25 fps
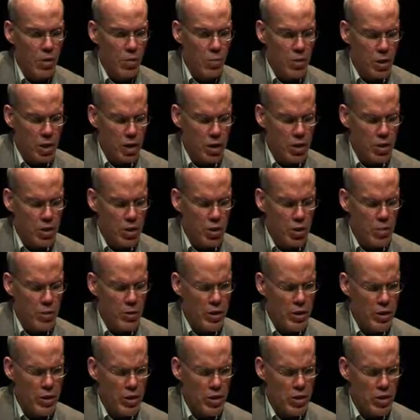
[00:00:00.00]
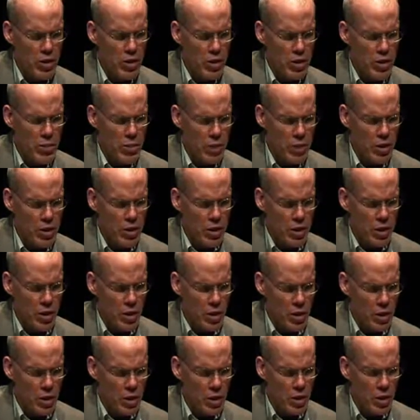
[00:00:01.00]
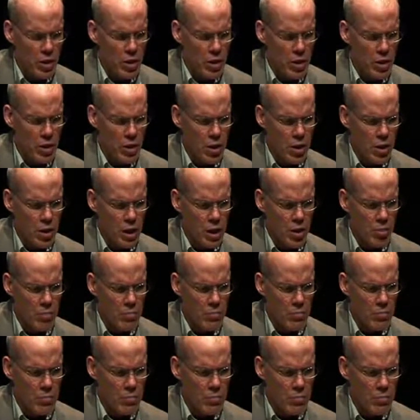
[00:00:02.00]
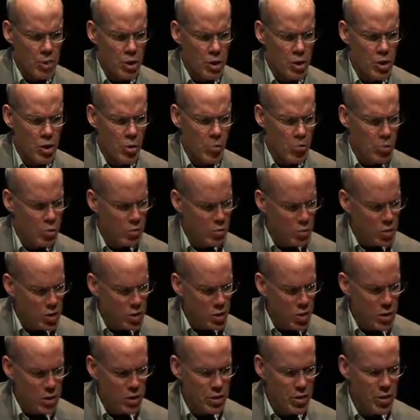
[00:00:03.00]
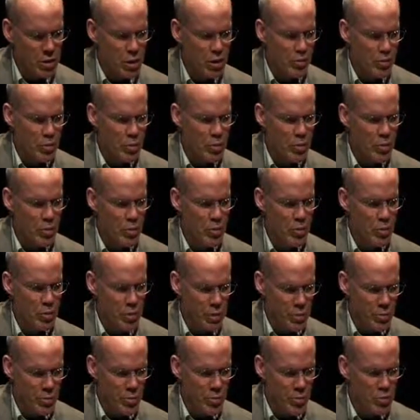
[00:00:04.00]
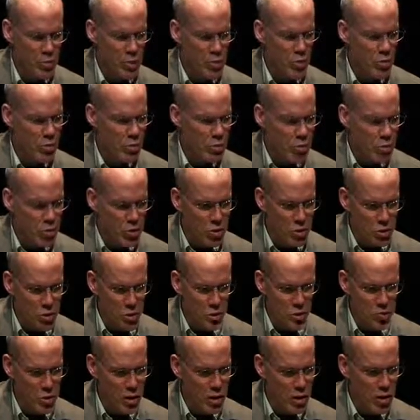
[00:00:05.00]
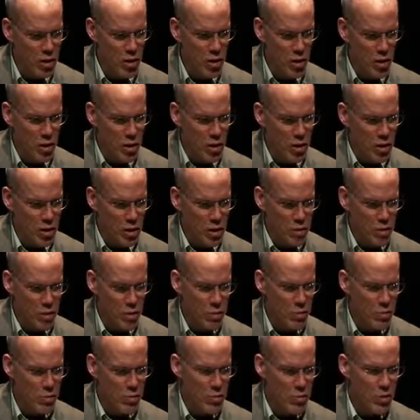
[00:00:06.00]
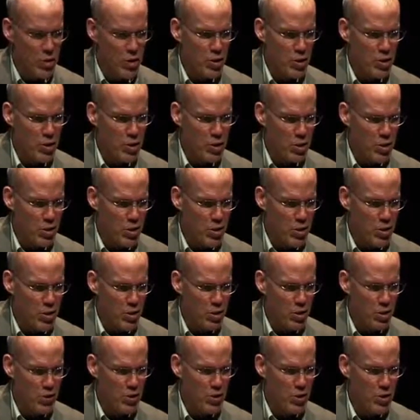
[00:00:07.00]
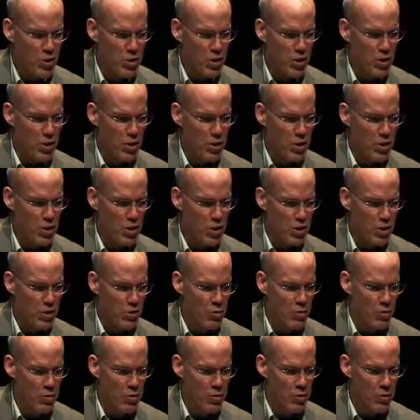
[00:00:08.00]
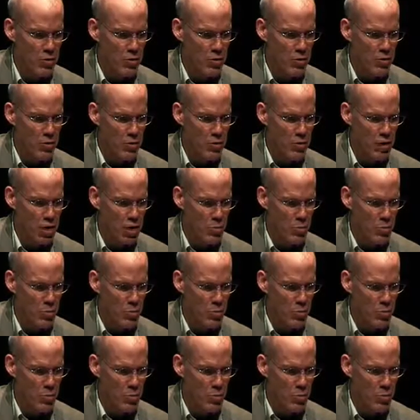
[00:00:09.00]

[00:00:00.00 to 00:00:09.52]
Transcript: We got to Copenhagen 6 weeks later. The number was on everyone's lips, which was good. We had a great church service at the cathedral that